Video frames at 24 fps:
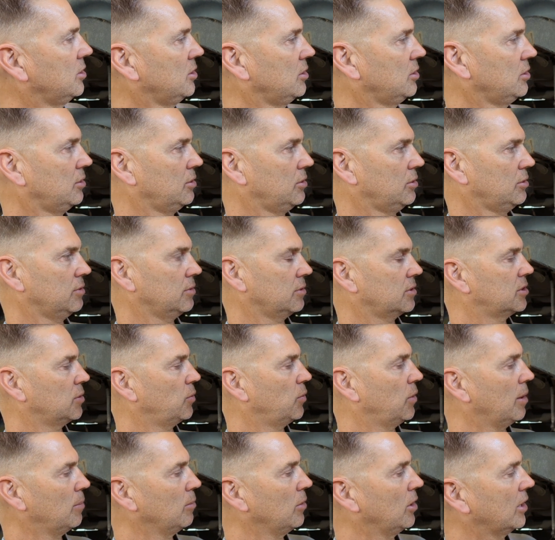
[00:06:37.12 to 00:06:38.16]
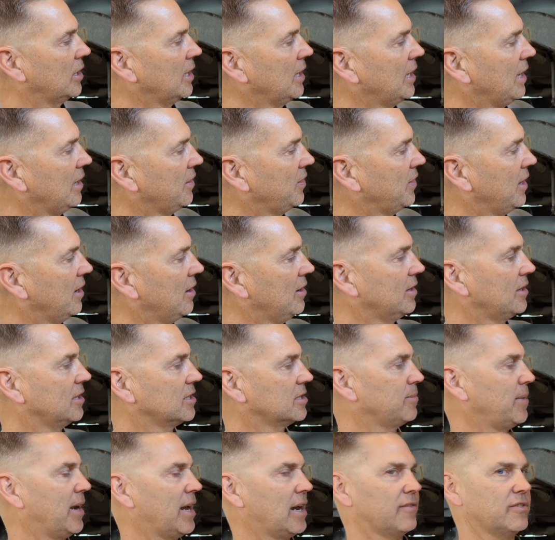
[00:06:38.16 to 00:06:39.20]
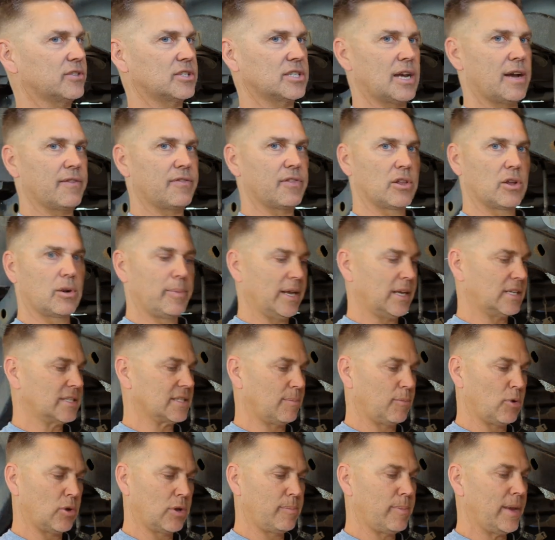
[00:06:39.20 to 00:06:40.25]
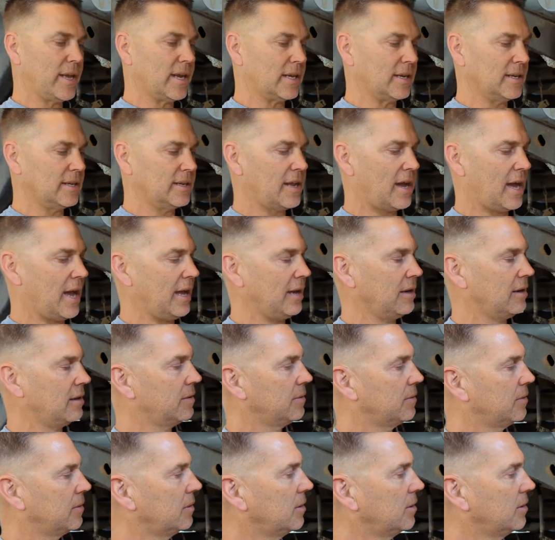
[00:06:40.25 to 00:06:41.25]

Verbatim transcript: to, to what I'm looking at there. And it doesn't matter if it's off a little bit because I'm only making a dot.